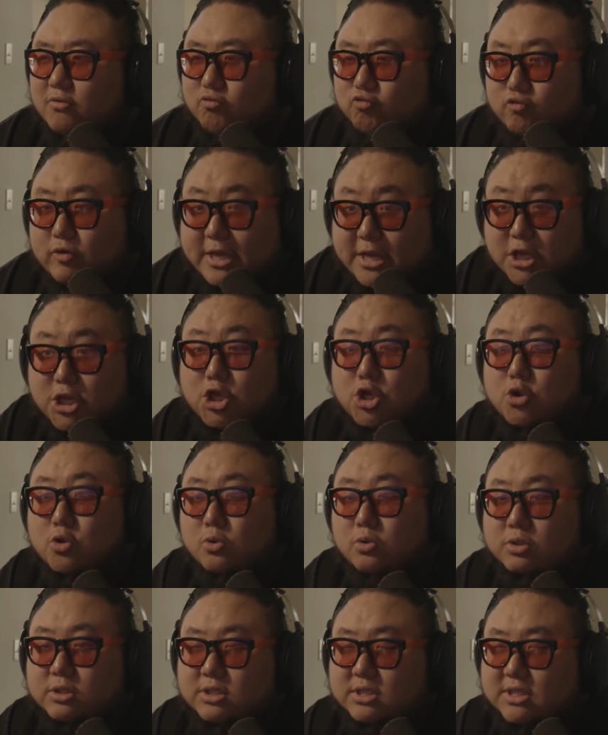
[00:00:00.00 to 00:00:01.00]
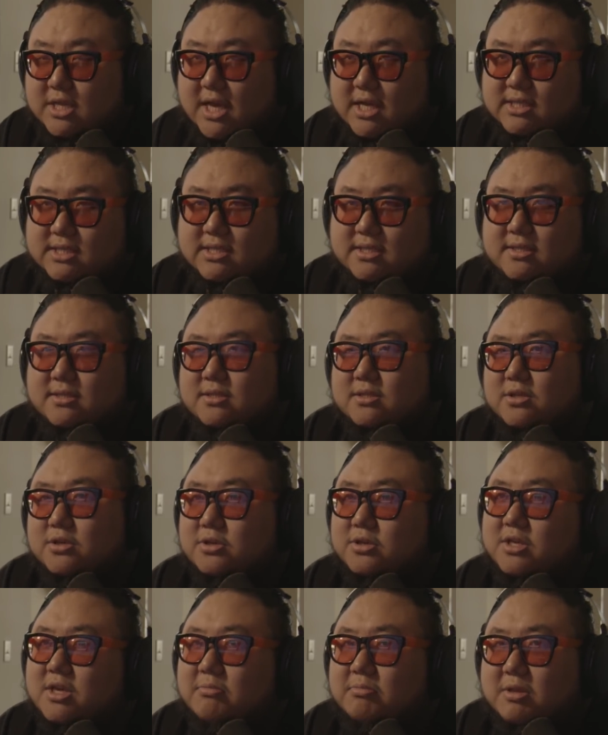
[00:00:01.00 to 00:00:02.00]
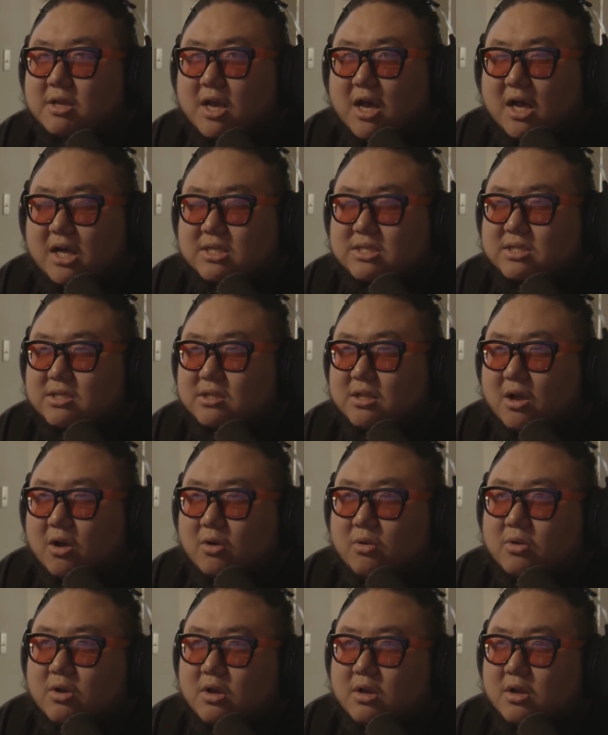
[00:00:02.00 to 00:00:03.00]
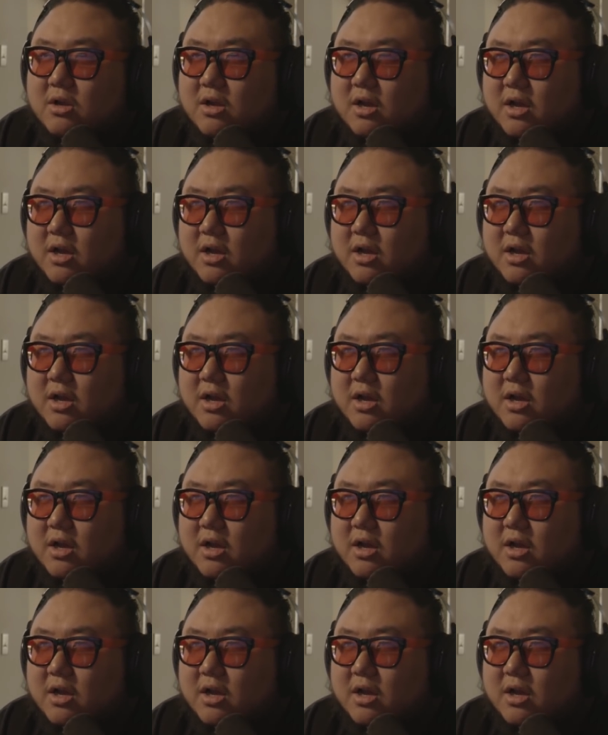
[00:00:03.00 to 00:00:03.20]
reuse sets. So you keep the costs low.